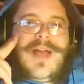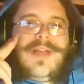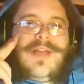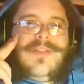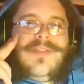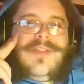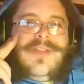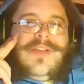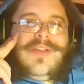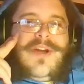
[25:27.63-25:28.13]
I
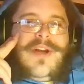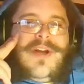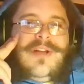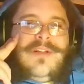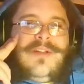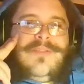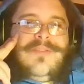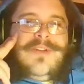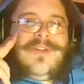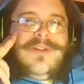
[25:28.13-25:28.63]
think
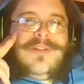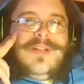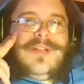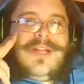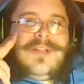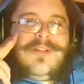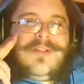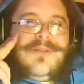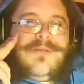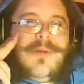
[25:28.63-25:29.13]
all of our
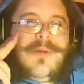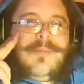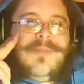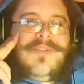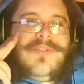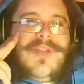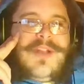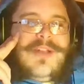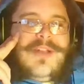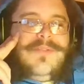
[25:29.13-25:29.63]
elected
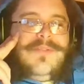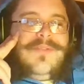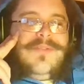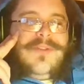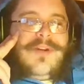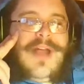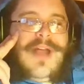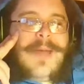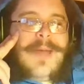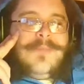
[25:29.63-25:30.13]
representatives
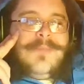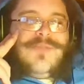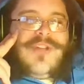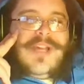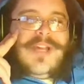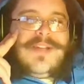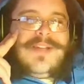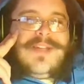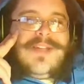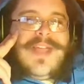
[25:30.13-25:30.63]
are
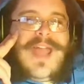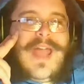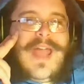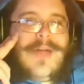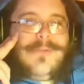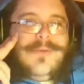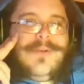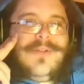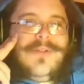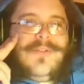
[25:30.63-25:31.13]
abject
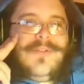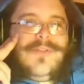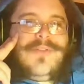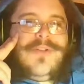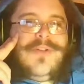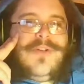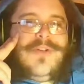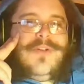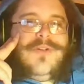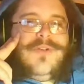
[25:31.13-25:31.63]
cowards
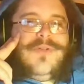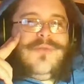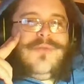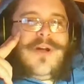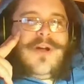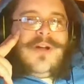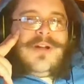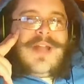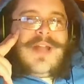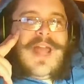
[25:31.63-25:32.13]
who
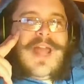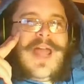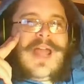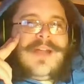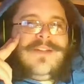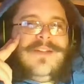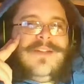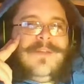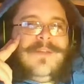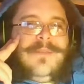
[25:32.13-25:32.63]
aren't
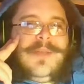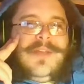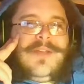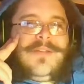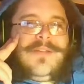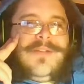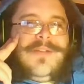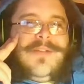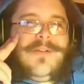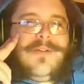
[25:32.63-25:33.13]
acting
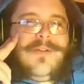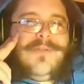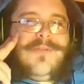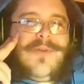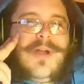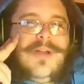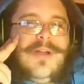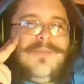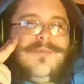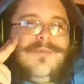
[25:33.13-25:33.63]
because they're
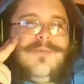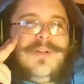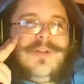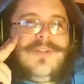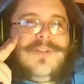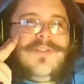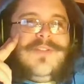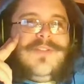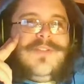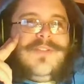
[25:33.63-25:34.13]
afraid of
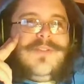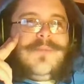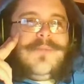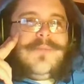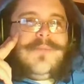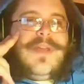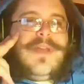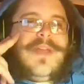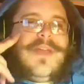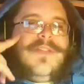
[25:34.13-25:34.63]

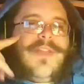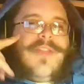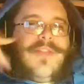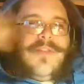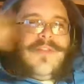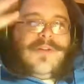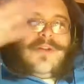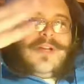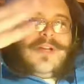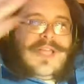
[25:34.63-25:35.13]
criticism that
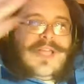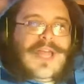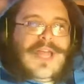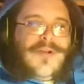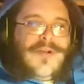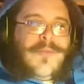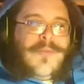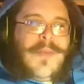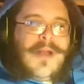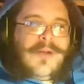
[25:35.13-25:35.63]
they're going to
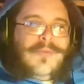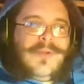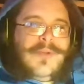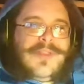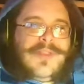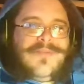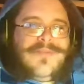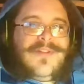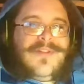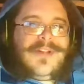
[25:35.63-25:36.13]
get no matter
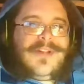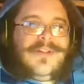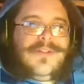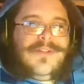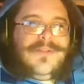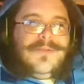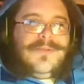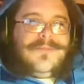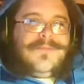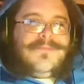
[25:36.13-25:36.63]
what they fucking
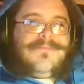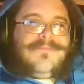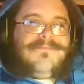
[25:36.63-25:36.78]
do.